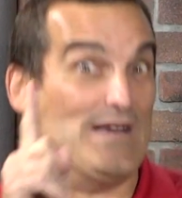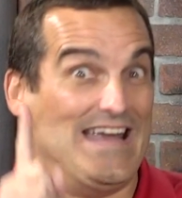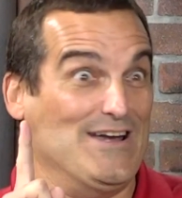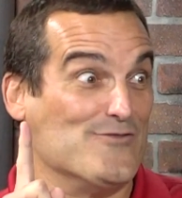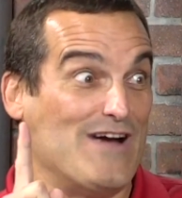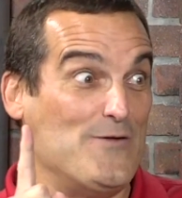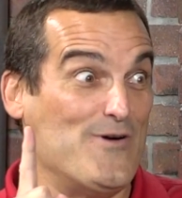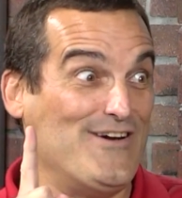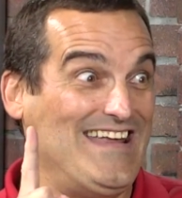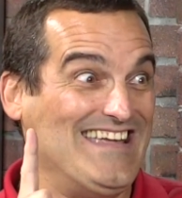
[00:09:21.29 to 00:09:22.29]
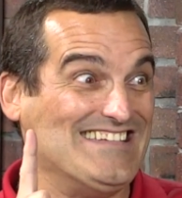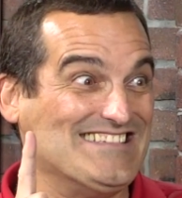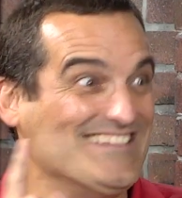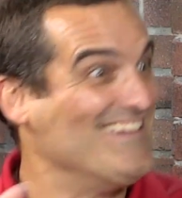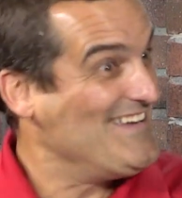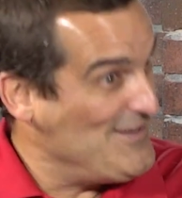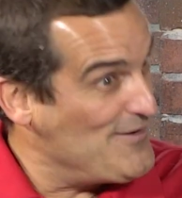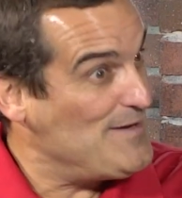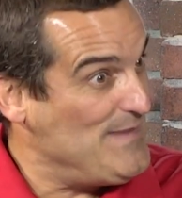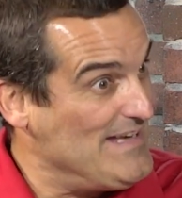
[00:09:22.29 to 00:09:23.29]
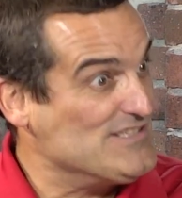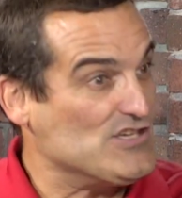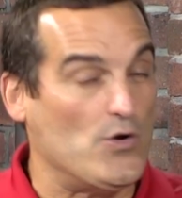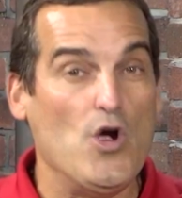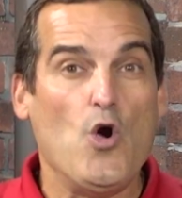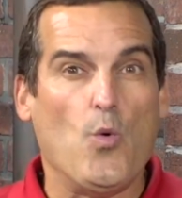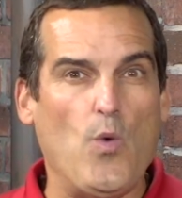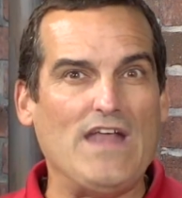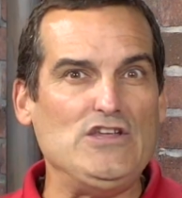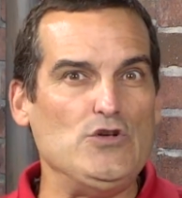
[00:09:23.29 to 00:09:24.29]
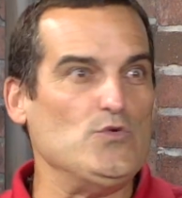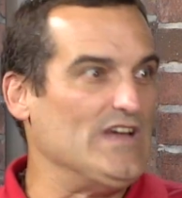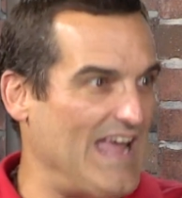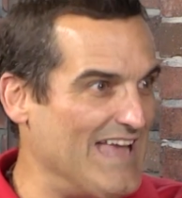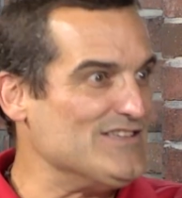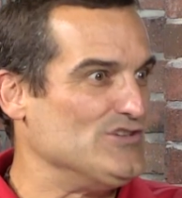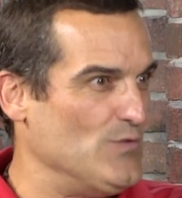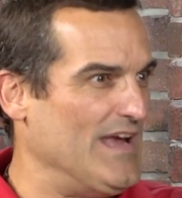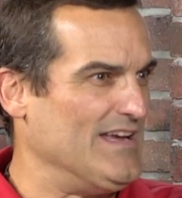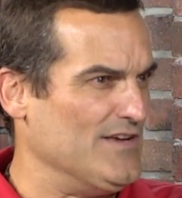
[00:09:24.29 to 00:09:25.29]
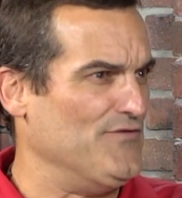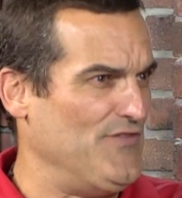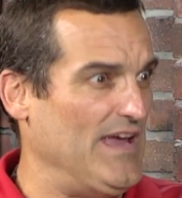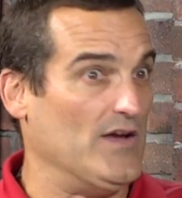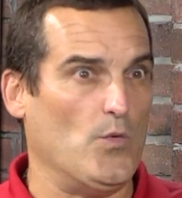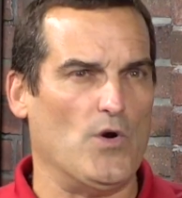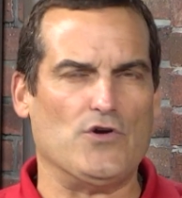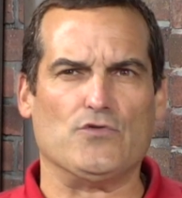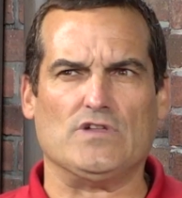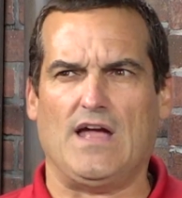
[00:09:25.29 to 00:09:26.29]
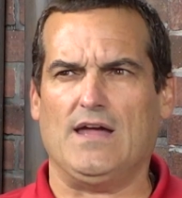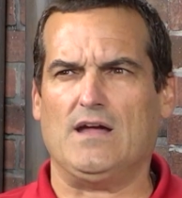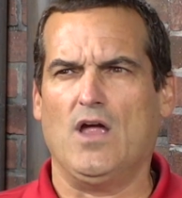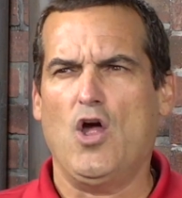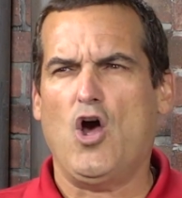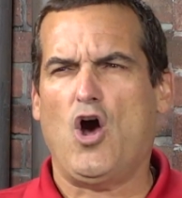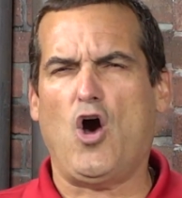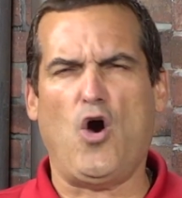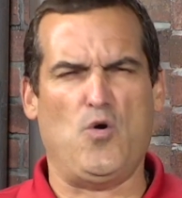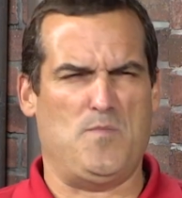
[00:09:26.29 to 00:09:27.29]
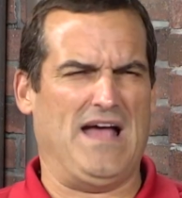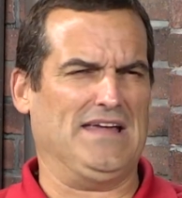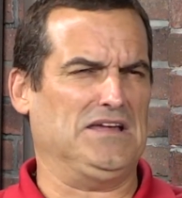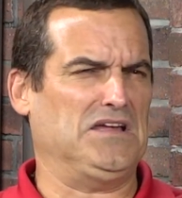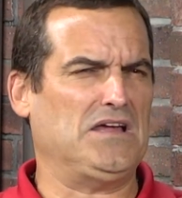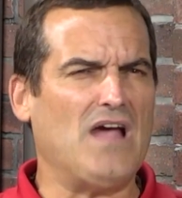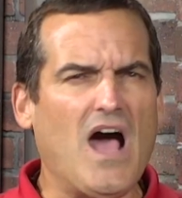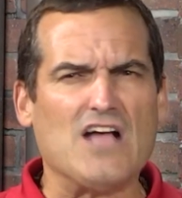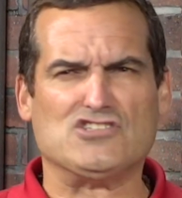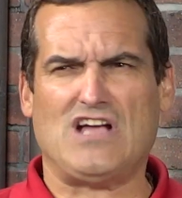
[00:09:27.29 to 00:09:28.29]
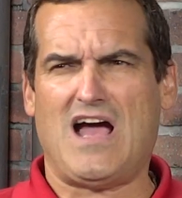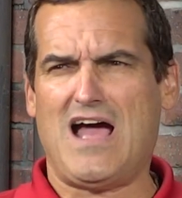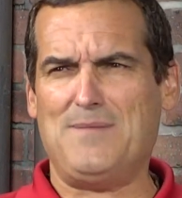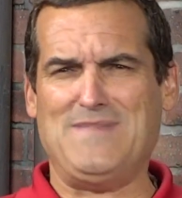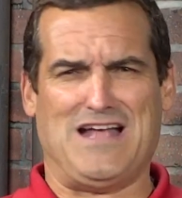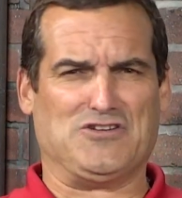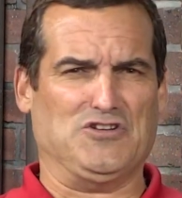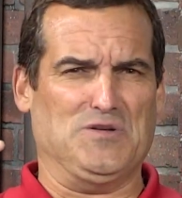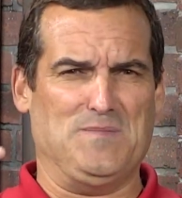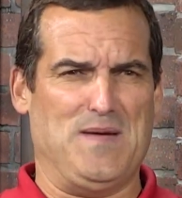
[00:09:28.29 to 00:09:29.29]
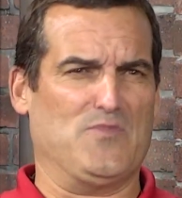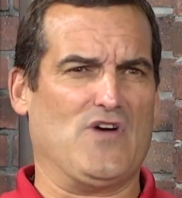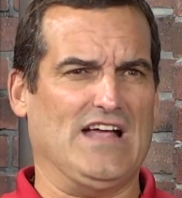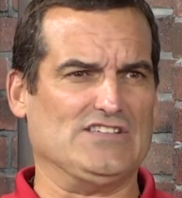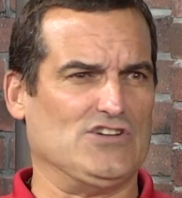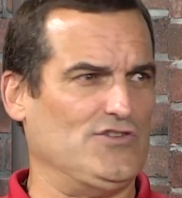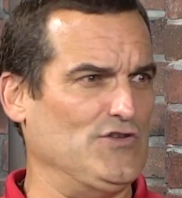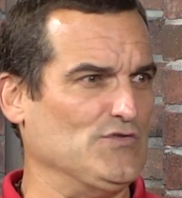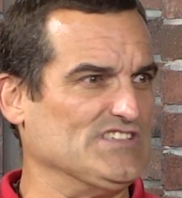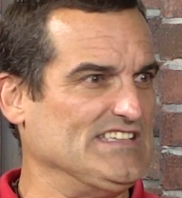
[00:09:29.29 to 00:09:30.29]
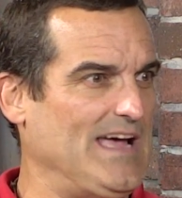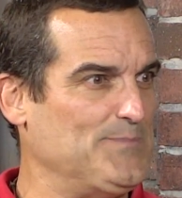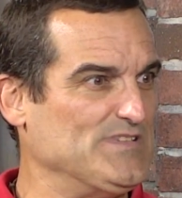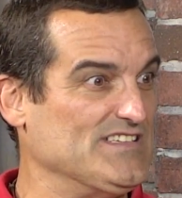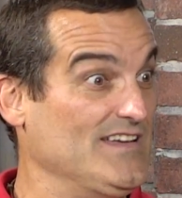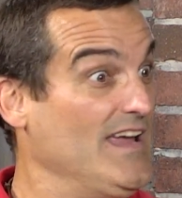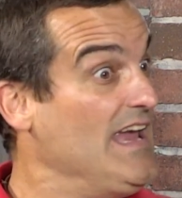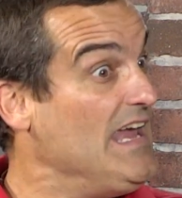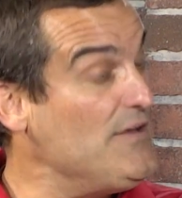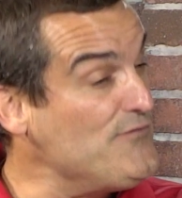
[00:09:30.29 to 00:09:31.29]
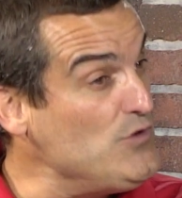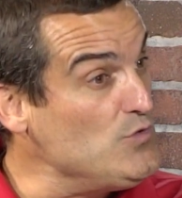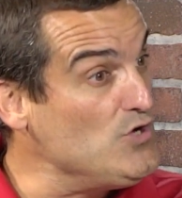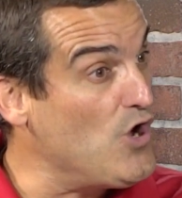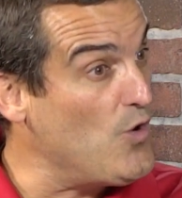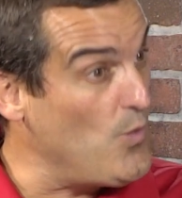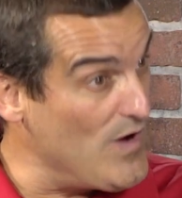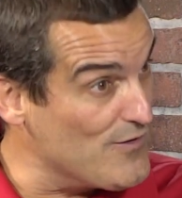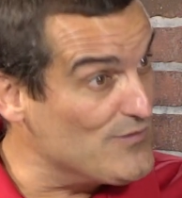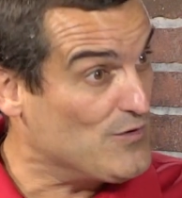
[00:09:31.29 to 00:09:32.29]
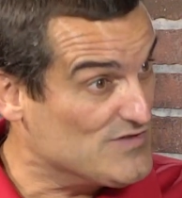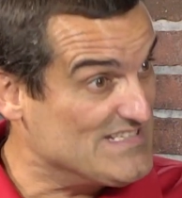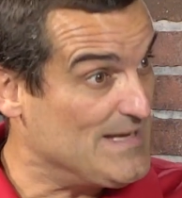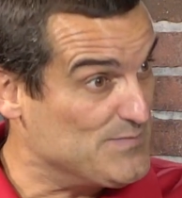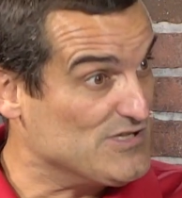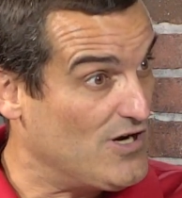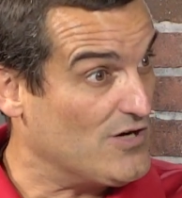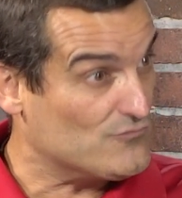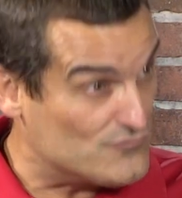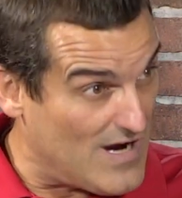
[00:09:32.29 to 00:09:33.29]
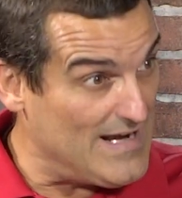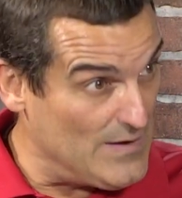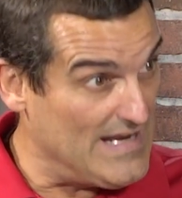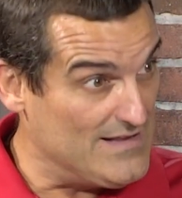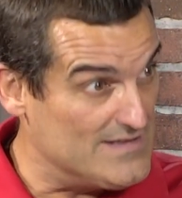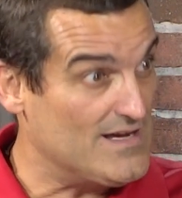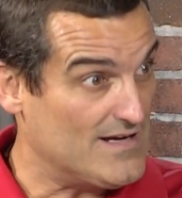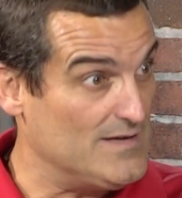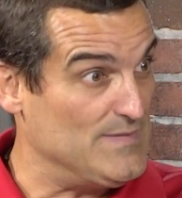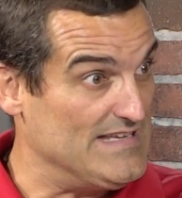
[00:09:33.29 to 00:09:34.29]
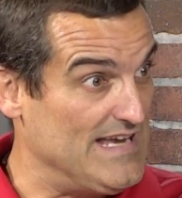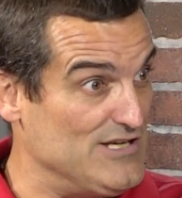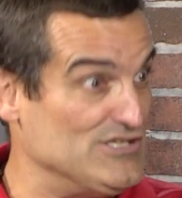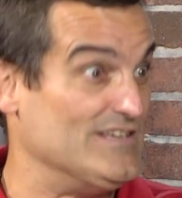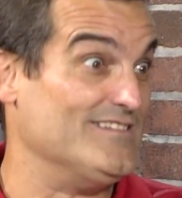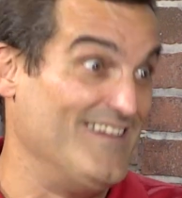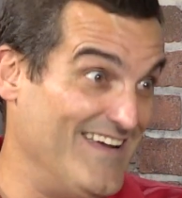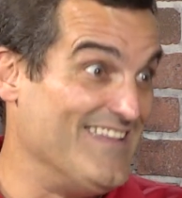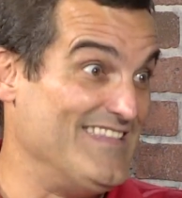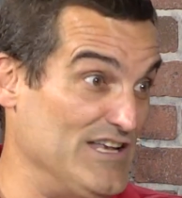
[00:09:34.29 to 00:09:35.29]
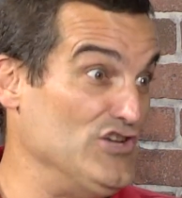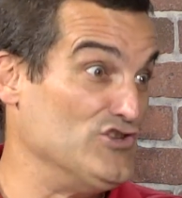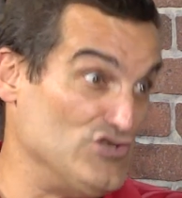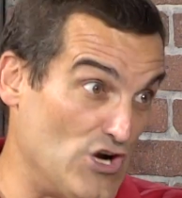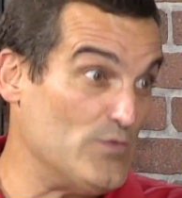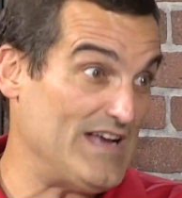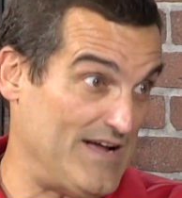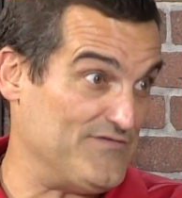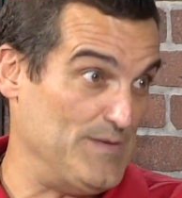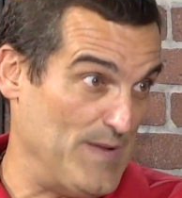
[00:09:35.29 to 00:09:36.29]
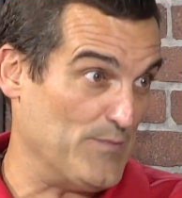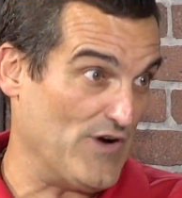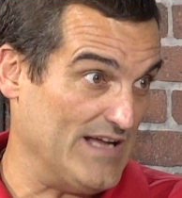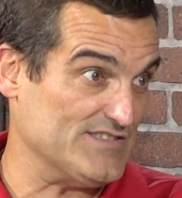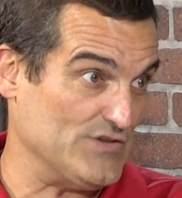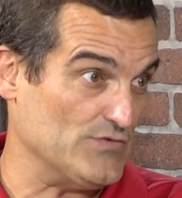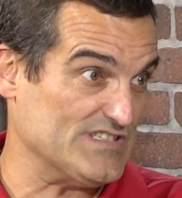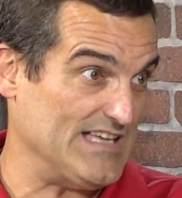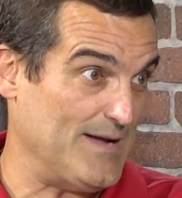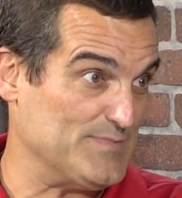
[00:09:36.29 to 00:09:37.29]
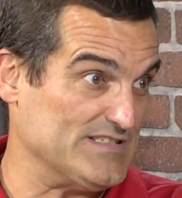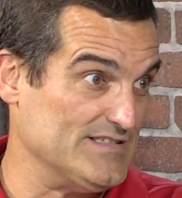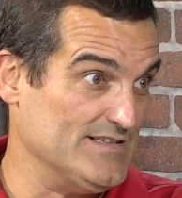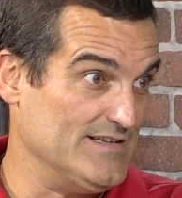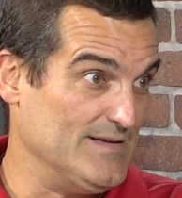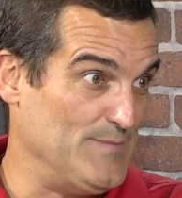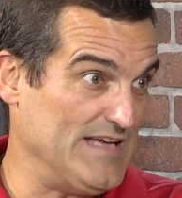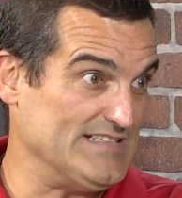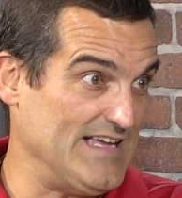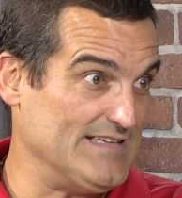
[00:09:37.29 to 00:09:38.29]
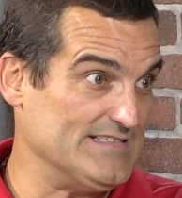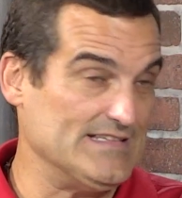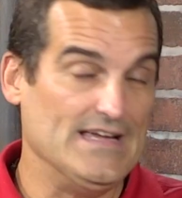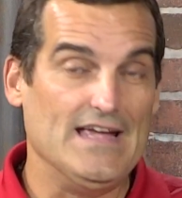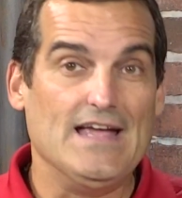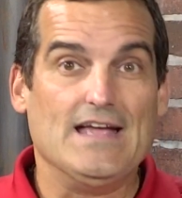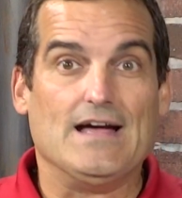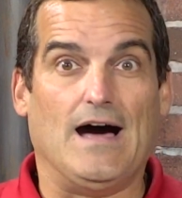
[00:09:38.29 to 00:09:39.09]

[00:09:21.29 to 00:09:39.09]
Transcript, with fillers: but I know right where it is. Okay. You know what I mean? Sure. So when you get to a config where you're like, oh my gosh, I'm not going to memorize all those steps. If you know where those steps are right in the documentation, then you don't have to memorize those steps. Make sense? Yes.